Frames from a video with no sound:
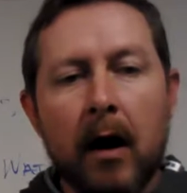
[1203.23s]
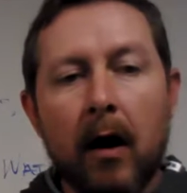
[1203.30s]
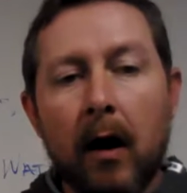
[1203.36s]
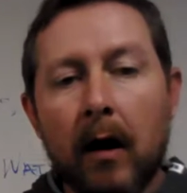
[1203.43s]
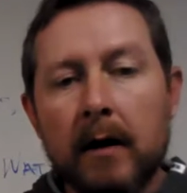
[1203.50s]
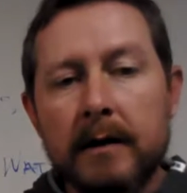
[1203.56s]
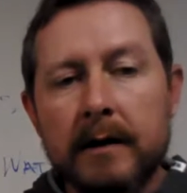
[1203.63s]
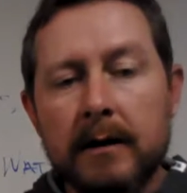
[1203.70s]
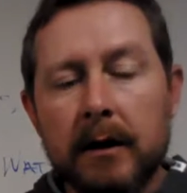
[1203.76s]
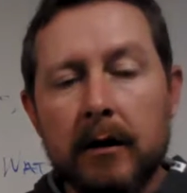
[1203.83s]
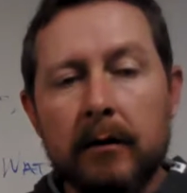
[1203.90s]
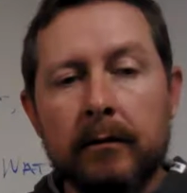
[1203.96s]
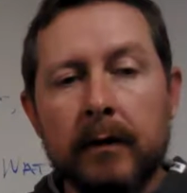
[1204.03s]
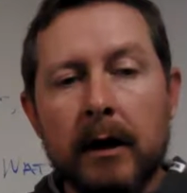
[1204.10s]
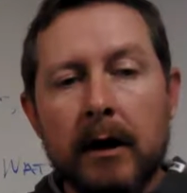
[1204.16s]

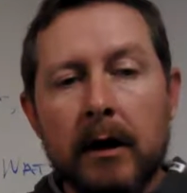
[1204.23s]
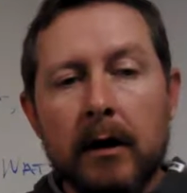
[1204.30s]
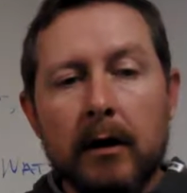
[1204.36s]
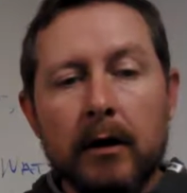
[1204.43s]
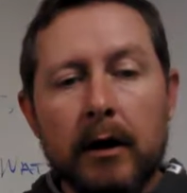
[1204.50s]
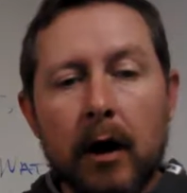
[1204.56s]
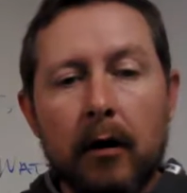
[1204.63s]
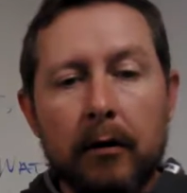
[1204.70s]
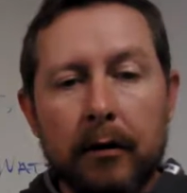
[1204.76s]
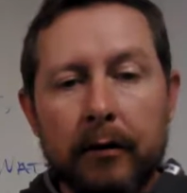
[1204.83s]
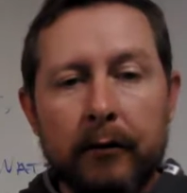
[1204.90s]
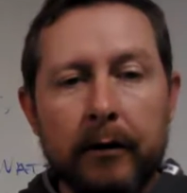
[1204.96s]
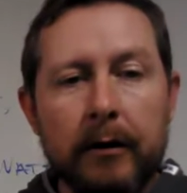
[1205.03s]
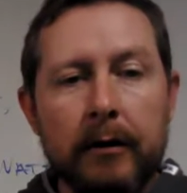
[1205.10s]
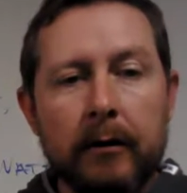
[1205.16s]
Also, go
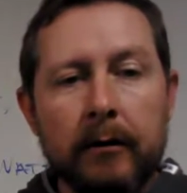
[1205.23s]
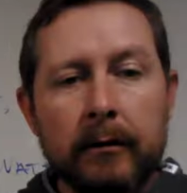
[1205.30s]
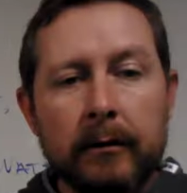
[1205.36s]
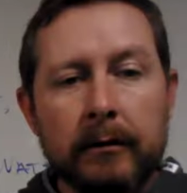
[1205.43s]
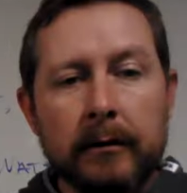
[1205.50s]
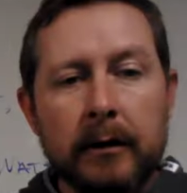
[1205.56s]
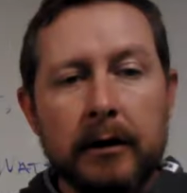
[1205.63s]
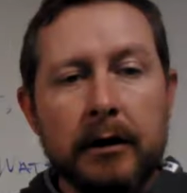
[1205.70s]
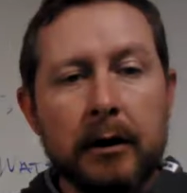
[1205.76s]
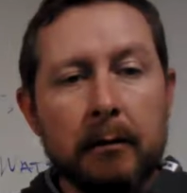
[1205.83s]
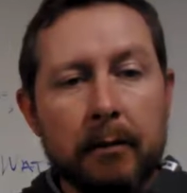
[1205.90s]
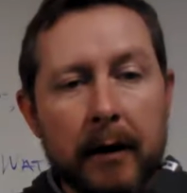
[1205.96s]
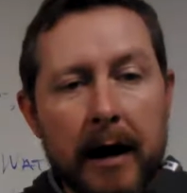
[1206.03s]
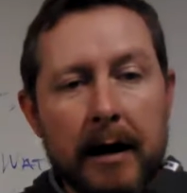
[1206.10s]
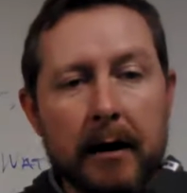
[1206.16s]
through your
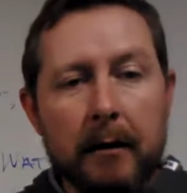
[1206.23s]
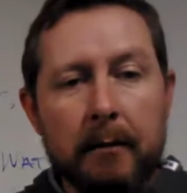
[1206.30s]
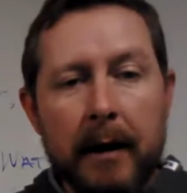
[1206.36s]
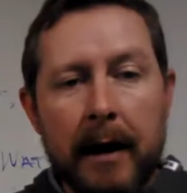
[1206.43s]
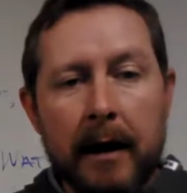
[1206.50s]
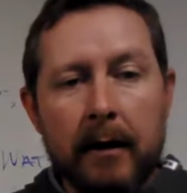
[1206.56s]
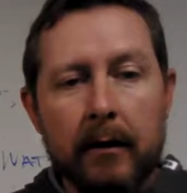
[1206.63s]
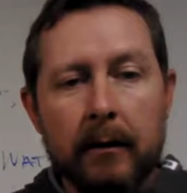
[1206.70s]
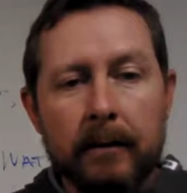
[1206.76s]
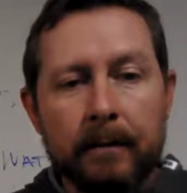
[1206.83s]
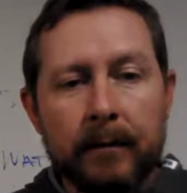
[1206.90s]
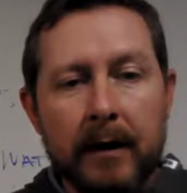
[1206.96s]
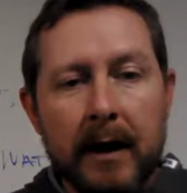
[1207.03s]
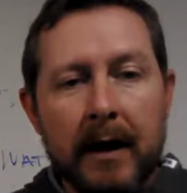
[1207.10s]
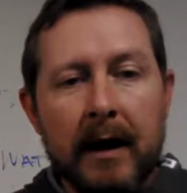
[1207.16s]
breaker panel
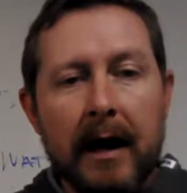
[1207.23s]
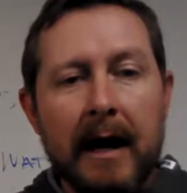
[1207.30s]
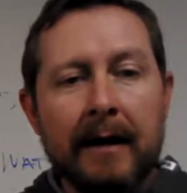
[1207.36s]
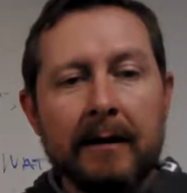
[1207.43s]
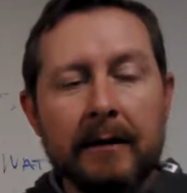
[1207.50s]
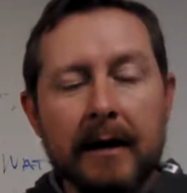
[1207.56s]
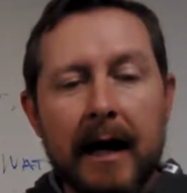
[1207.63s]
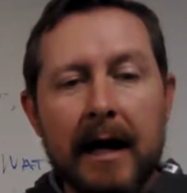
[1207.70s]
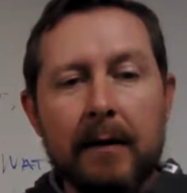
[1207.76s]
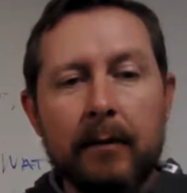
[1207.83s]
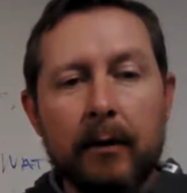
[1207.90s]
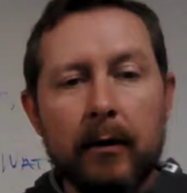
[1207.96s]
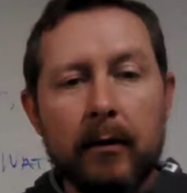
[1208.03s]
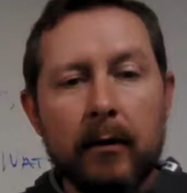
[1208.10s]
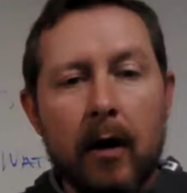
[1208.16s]
and
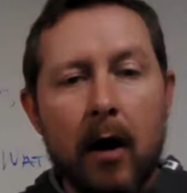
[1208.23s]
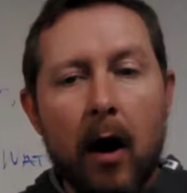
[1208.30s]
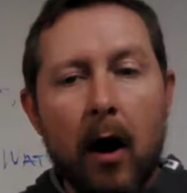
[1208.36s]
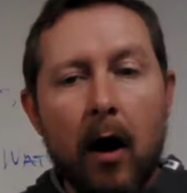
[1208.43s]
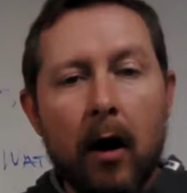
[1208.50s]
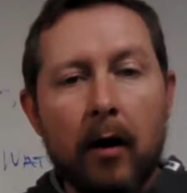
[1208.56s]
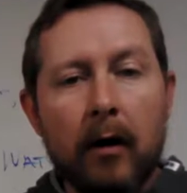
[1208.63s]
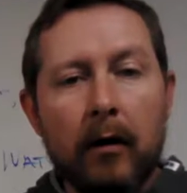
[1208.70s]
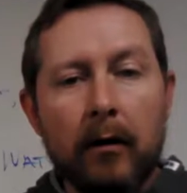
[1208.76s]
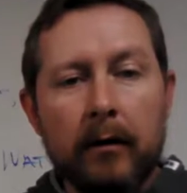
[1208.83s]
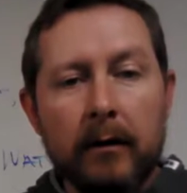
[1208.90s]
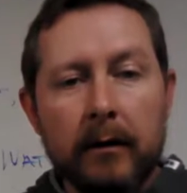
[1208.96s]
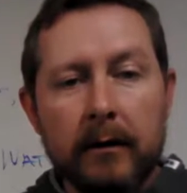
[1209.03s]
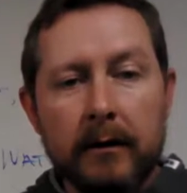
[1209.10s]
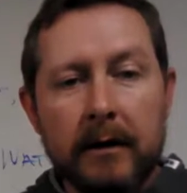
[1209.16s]
label
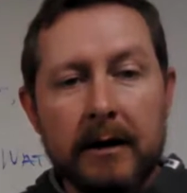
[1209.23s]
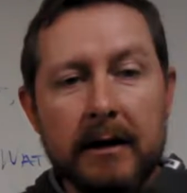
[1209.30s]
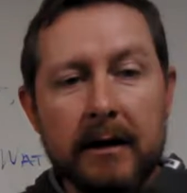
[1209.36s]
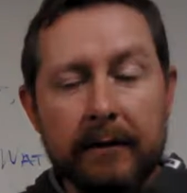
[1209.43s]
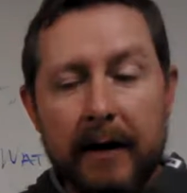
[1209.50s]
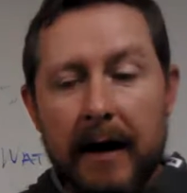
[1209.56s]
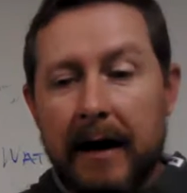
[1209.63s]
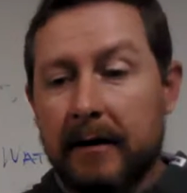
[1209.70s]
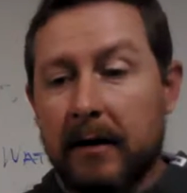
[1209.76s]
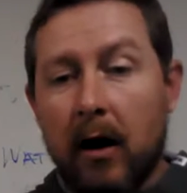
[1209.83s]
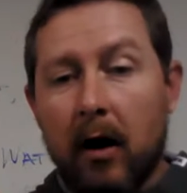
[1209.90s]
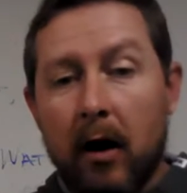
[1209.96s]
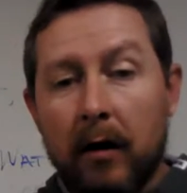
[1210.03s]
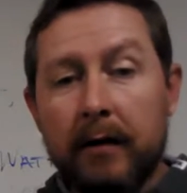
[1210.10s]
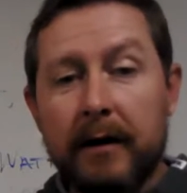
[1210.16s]
all
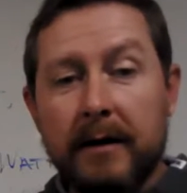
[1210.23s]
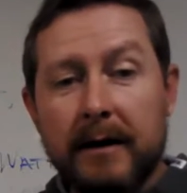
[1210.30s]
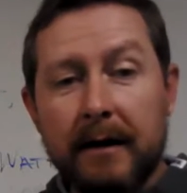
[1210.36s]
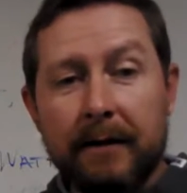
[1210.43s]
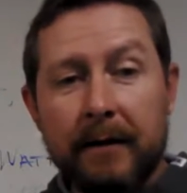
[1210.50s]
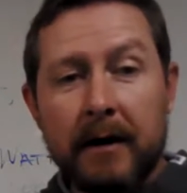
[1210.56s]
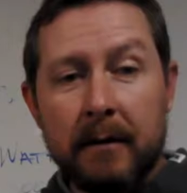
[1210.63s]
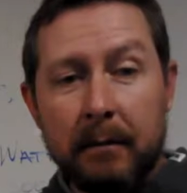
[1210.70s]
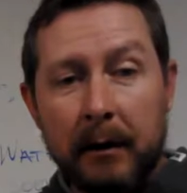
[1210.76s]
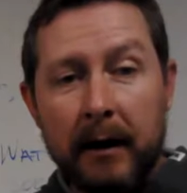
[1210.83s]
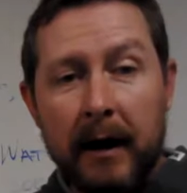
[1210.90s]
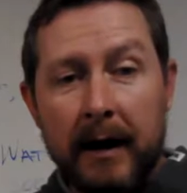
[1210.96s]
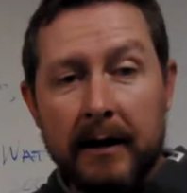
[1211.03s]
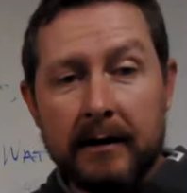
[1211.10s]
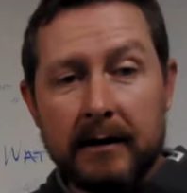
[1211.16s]
the different
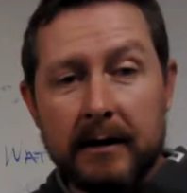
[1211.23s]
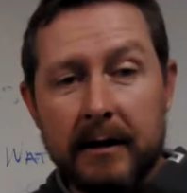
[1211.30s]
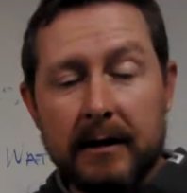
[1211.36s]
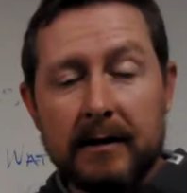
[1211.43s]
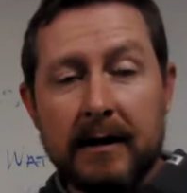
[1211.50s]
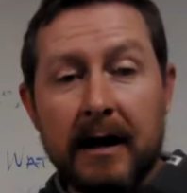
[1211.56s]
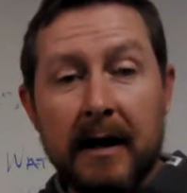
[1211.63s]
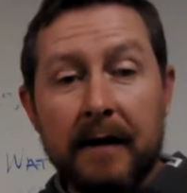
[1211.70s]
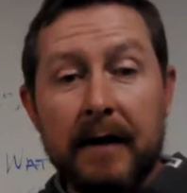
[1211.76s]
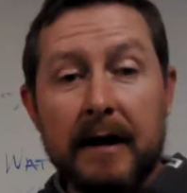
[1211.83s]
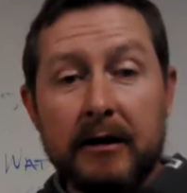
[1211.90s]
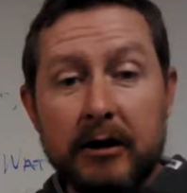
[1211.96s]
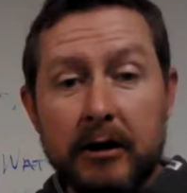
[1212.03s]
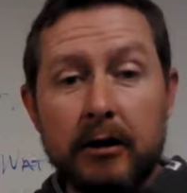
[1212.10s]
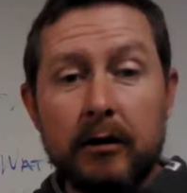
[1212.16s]
appliances
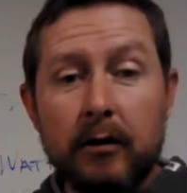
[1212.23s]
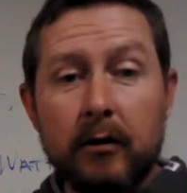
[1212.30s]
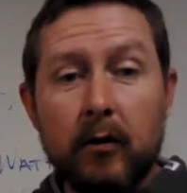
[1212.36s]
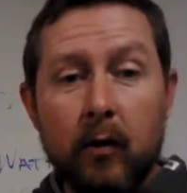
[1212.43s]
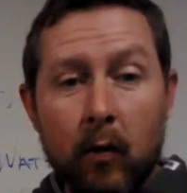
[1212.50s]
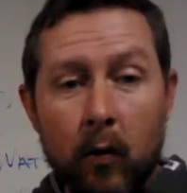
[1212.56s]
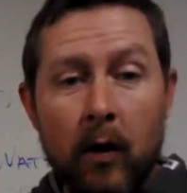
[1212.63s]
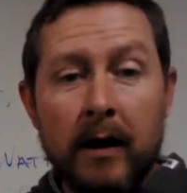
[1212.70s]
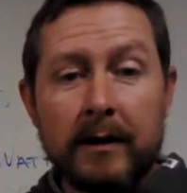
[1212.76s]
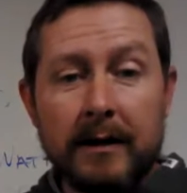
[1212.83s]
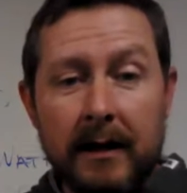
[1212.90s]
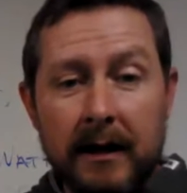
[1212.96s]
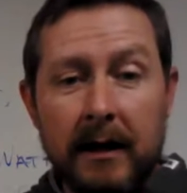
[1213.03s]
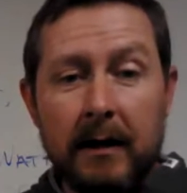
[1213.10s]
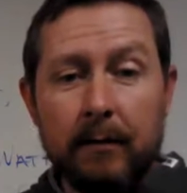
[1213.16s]
that you want
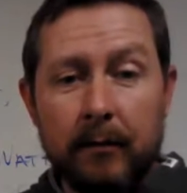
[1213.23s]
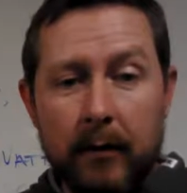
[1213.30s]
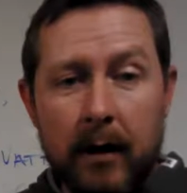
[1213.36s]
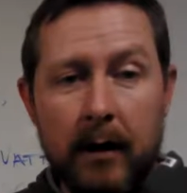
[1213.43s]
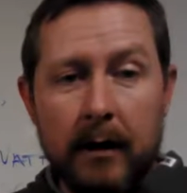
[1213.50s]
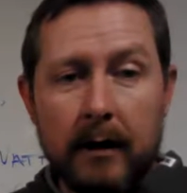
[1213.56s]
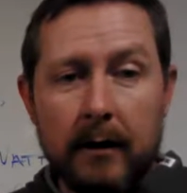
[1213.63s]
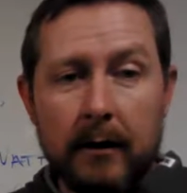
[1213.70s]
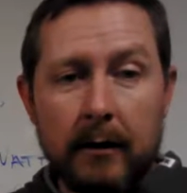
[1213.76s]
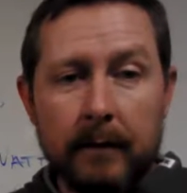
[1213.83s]
to keep running.